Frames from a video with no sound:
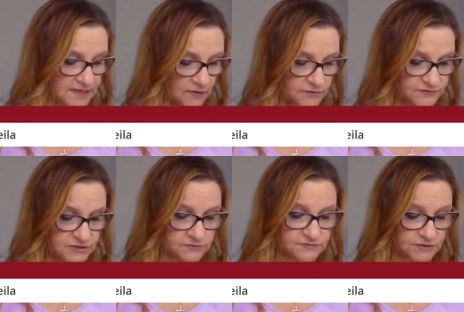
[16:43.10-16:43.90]

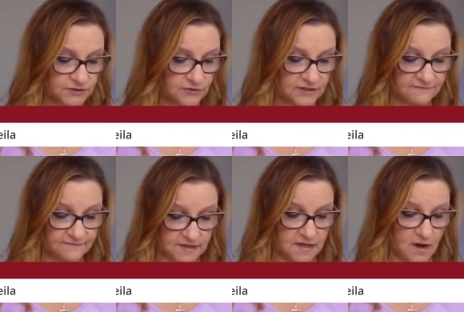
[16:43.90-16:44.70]
Yellowstone security
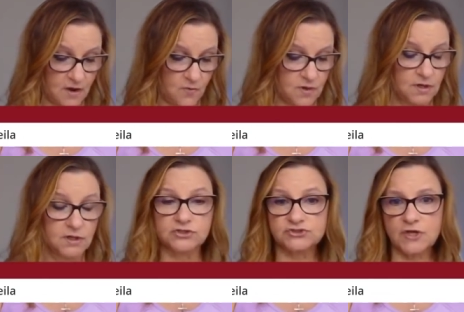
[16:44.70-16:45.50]
video.
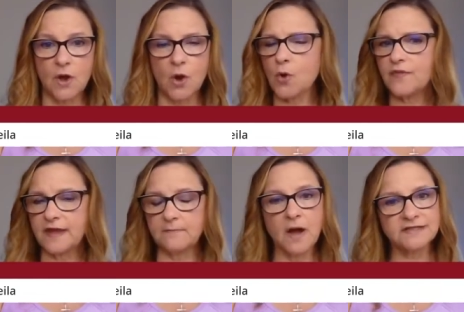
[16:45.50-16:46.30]
So
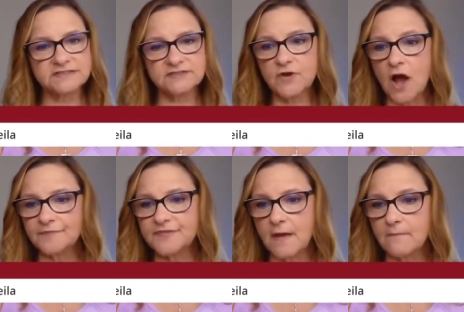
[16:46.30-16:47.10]
they must have
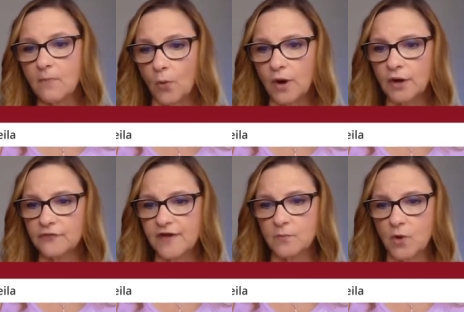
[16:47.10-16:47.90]
caught them
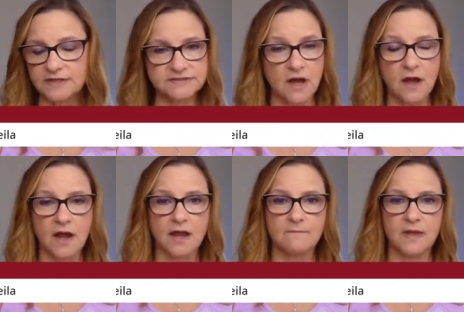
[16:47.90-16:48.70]
more than one
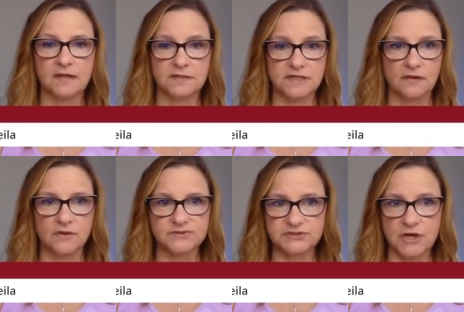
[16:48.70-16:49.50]
time in
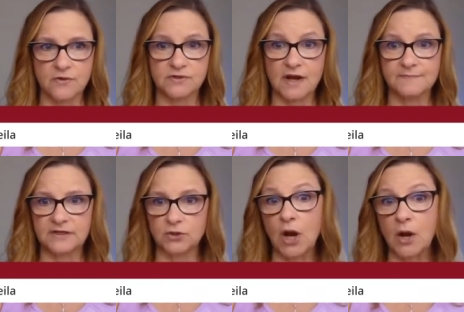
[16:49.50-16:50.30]
Yellowstone,
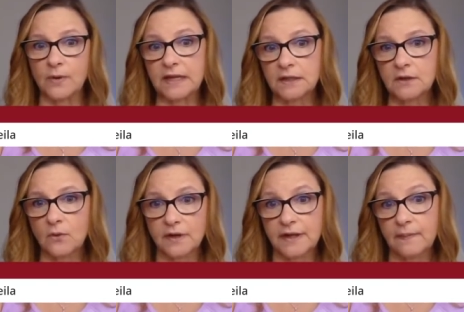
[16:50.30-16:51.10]
coming or going,
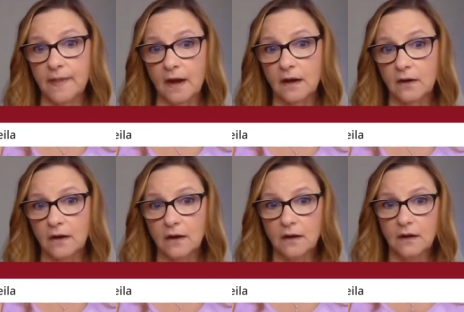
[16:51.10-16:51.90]
or in
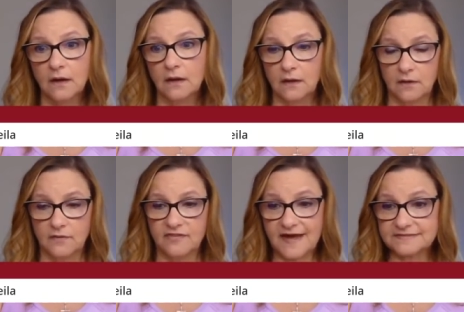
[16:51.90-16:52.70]
there.
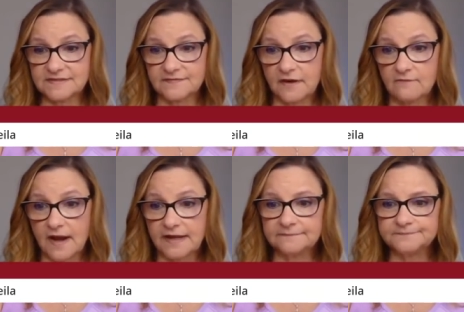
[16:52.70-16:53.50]
That's in there,
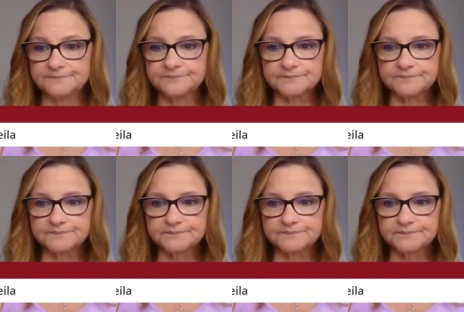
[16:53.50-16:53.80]
right?